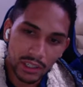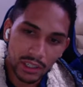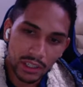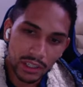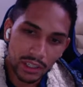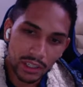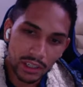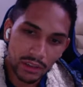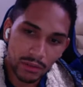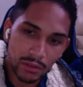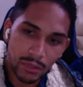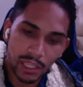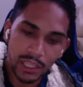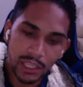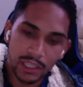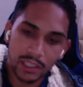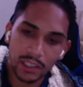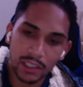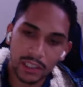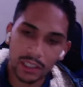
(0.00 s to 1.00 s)

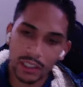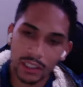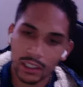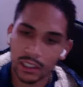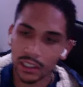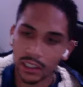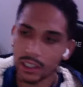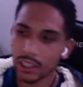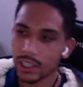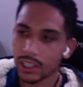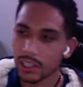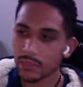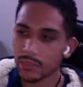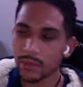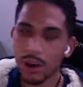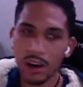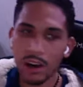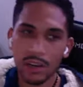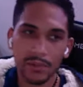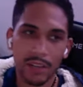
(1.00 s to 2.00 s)
It's
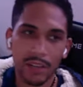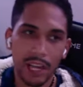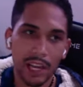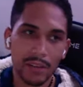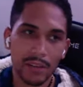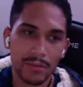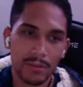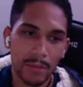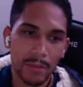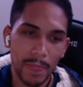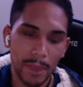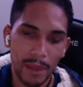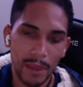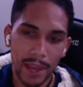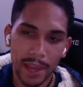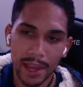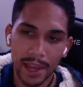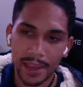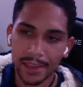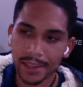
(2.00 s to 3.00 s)
part of life.
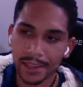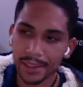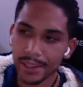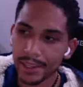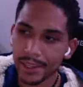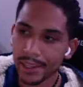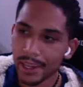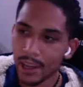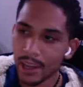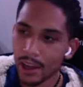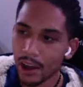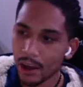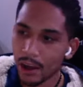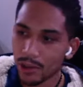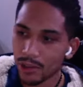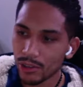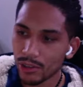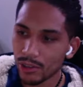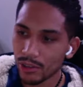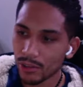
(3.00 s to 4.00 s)
And
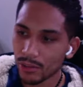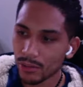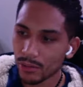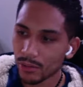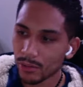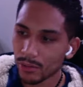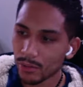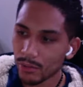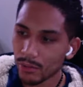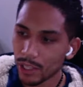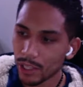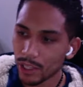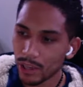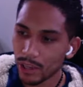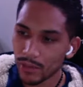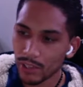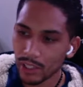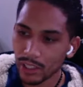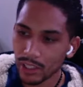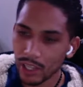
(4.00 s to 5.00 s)
also,
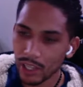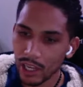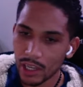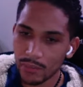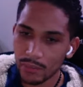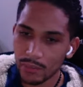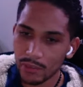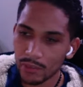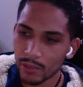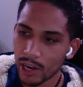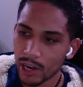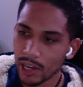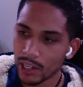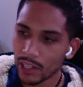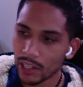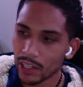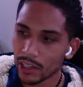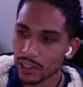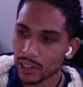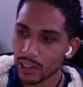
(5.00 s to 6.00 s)
if you look on the
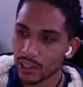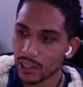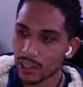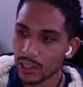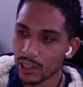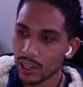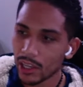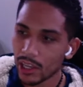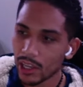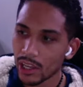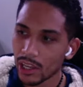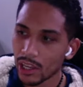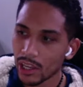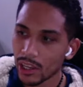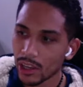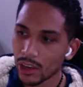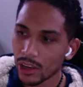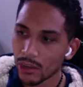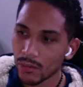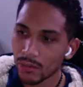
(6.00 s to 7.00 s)
writing here, it's,
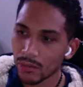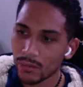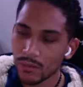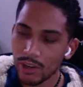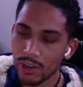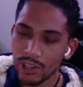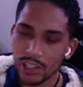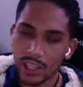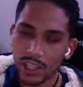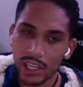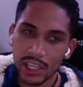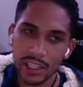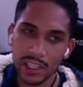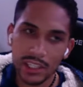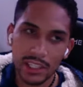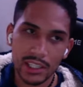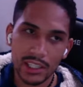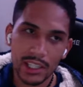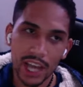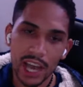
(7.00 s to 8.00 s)
first thing is
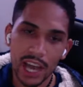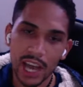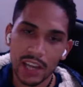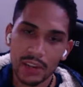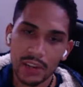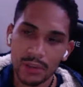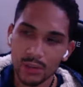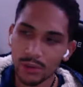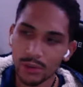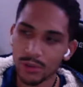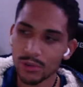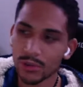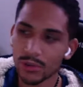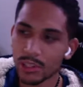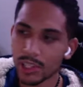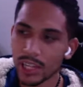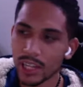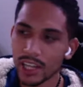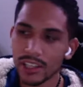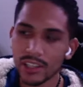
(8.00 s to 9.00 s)
decide who
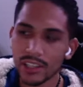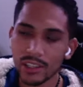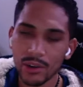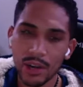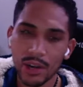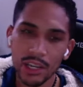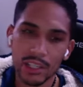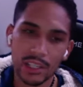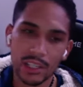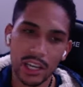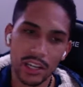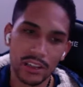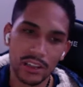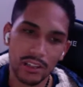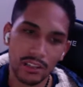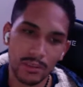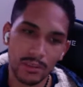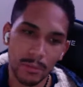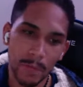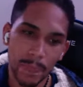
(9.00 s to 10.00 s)
gets to criticize
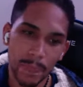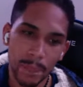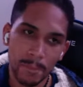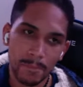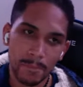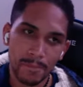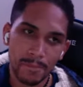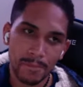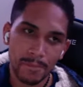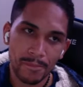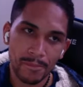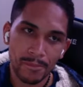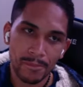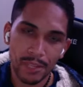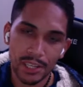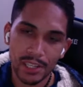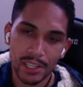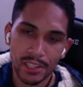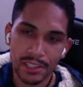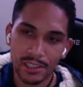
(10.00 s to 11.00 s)
you.
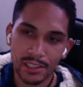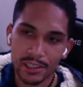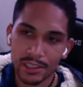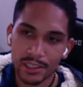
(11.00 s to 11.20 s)
Because,